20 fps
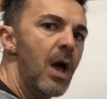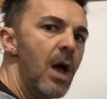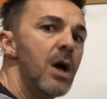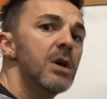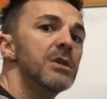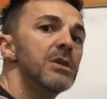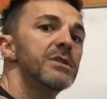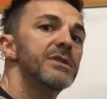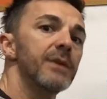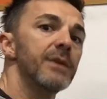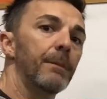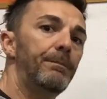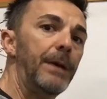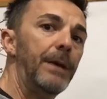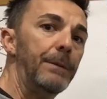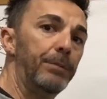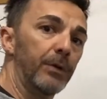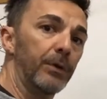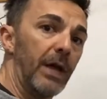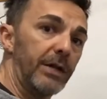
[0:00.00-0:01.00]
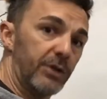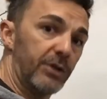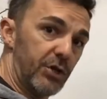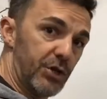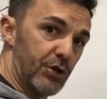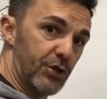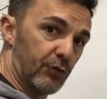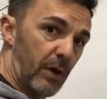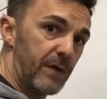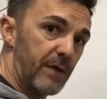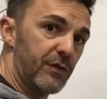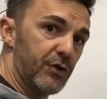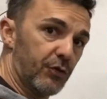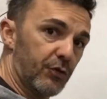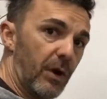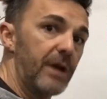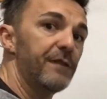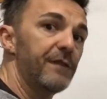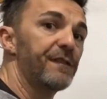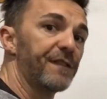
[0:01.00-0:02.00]
Some people like to strength
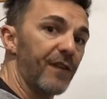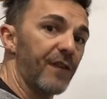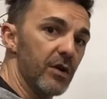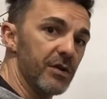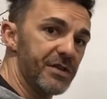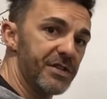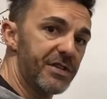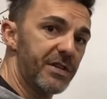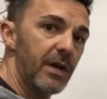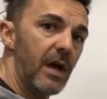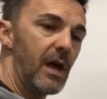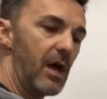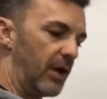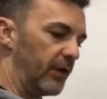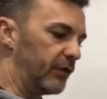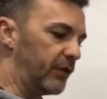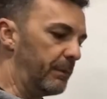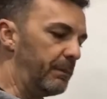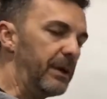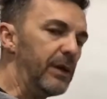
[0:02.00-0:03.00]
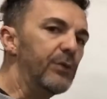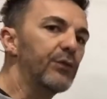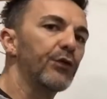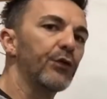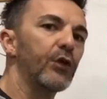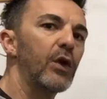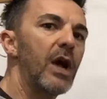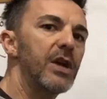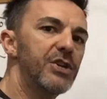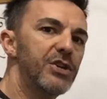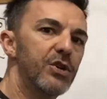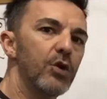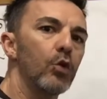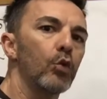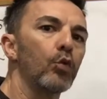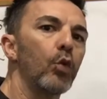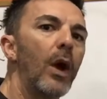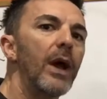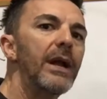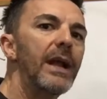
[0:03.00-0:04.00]
train first, to be fresh
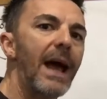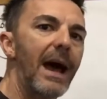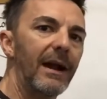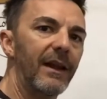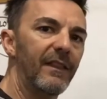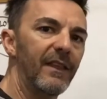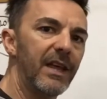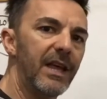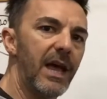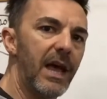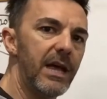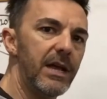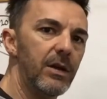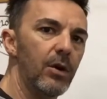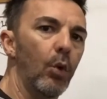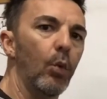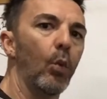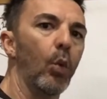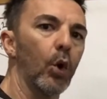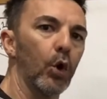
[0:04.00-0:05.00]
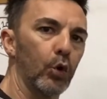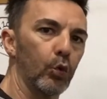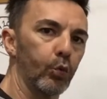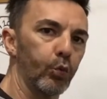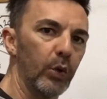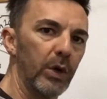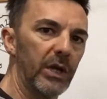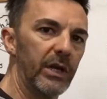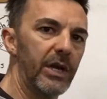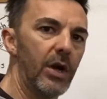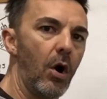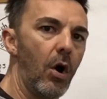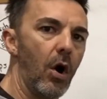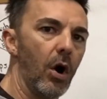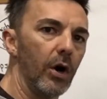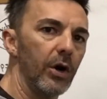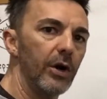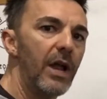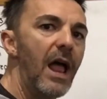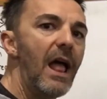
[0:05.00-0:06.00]
right out of the gate, work really
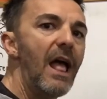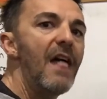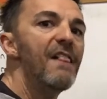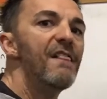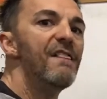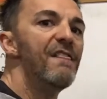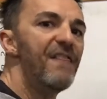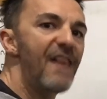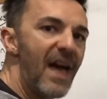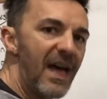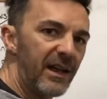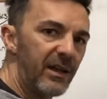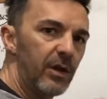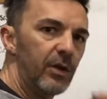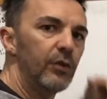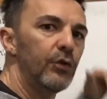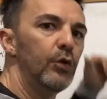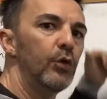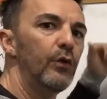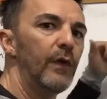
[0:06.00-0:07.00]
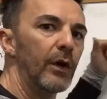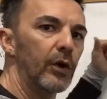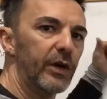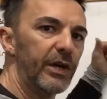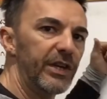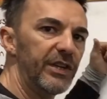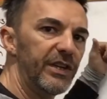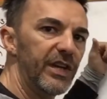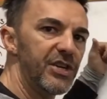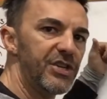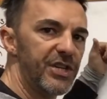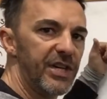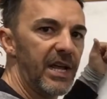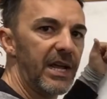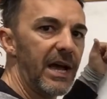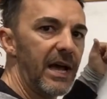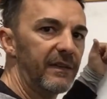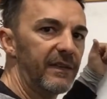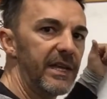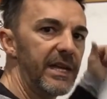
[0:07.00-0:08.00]
hard, then do their
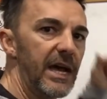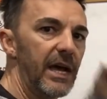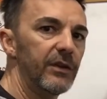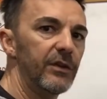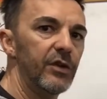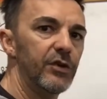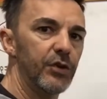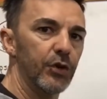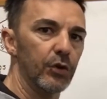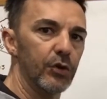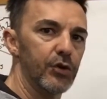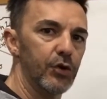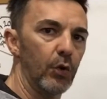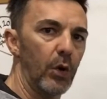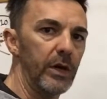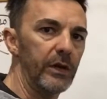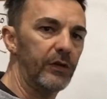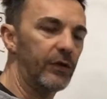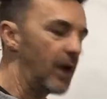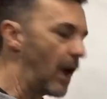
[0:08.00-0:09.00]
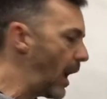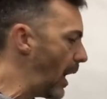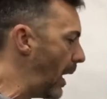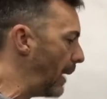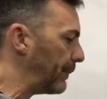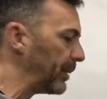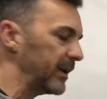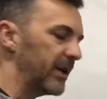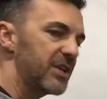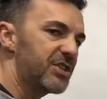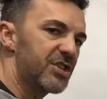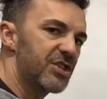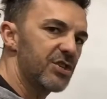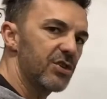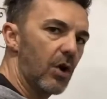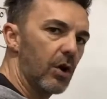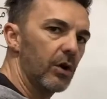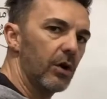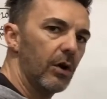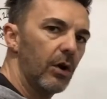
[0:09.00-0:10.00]
conditioning at the end. It's your choice. But let's
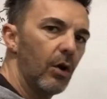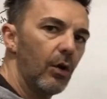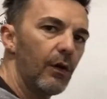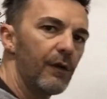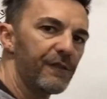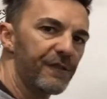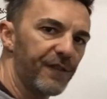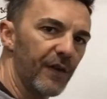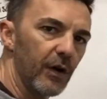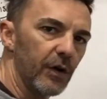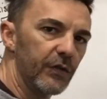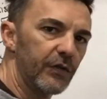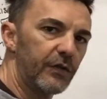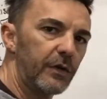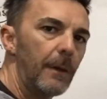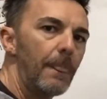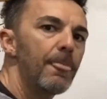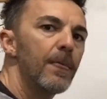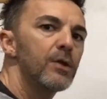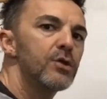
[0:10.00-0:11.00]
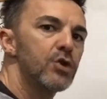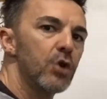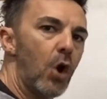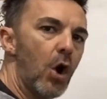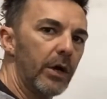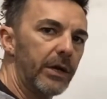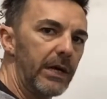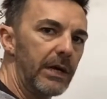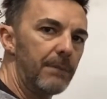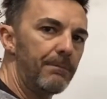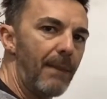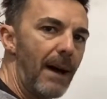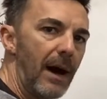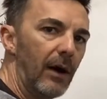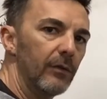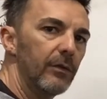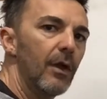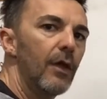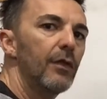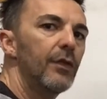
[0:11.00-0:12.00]
start first talking
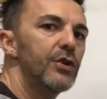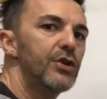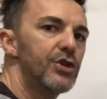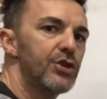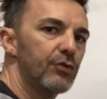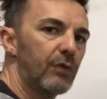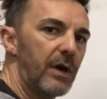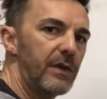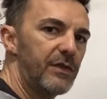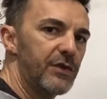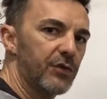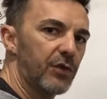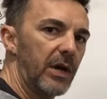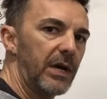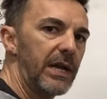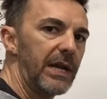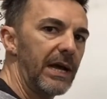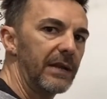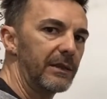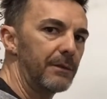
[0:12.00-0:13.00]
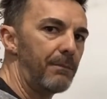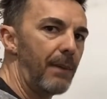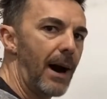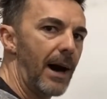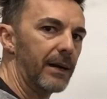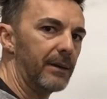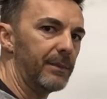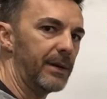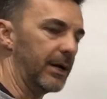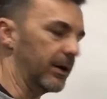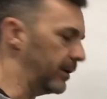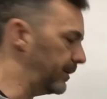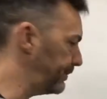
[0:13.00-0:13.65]
about the strength training at the bottom here.